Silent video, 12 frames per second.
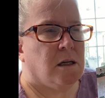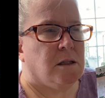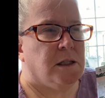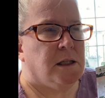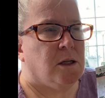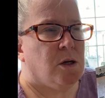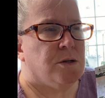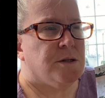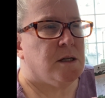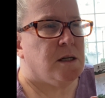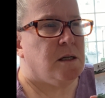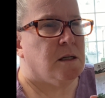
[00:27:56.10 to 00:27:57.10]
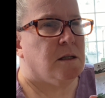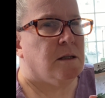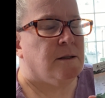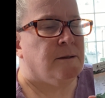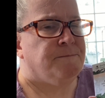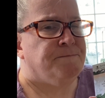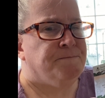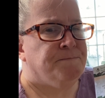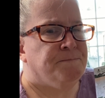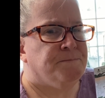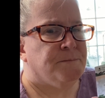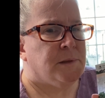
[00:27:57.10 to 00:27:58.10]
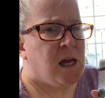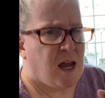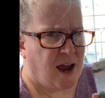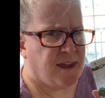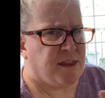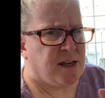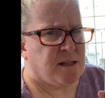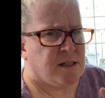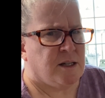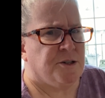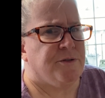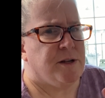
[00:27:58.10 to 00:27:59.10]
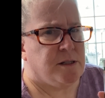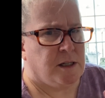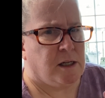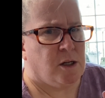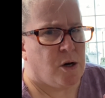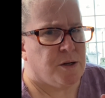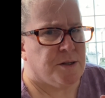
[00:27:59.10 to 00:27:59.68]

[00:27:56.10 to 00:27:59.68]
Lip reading: Did it go to seed? I think some of it did go to